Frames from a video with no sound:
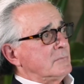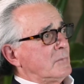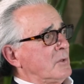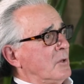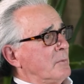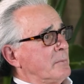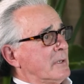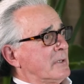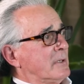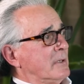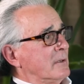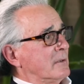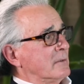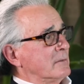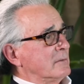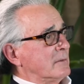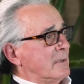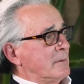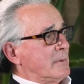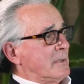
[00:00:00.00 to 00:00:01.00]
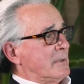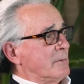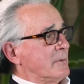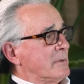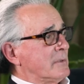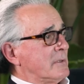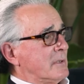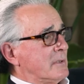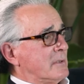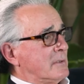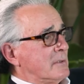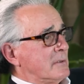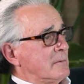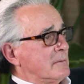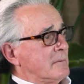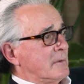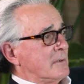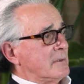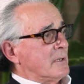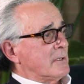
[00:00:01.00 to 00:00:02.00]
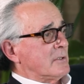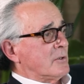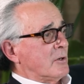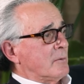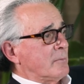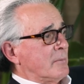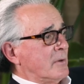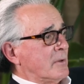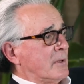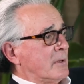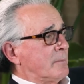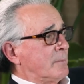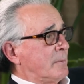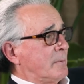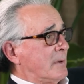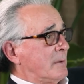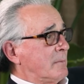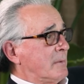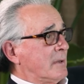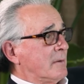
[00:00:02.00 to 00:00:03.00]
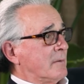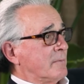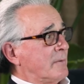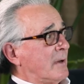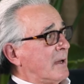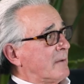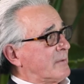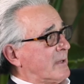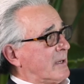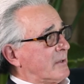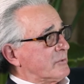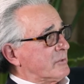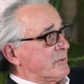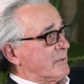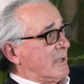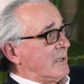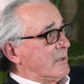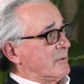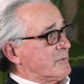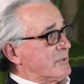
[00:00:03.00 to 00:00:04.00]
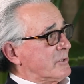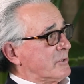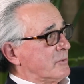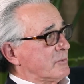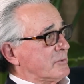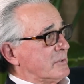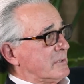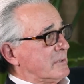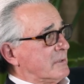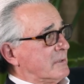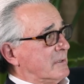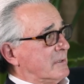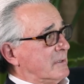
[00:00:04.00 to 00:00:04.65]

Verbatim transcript: No big deal. I mean, it, would, it didn't, didn't hurt me. They paid me $5,000 to use it.